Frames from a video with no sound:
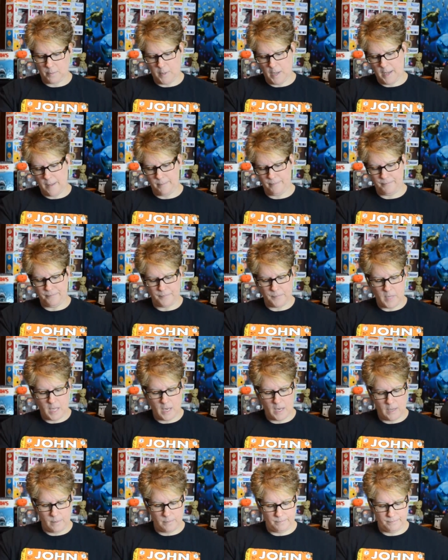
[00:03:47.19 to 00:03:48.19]
but you
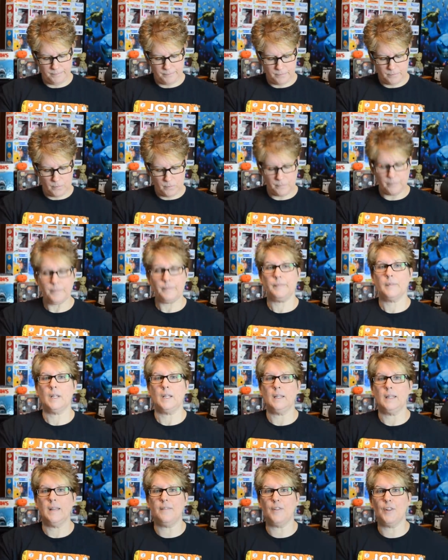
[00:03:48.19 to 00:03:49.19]
know,
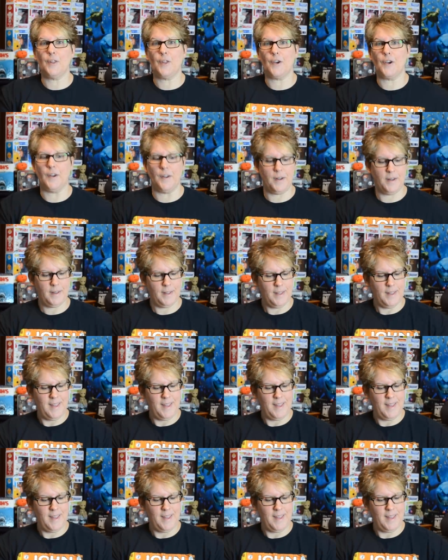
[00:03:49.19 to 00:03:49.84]
live and learn.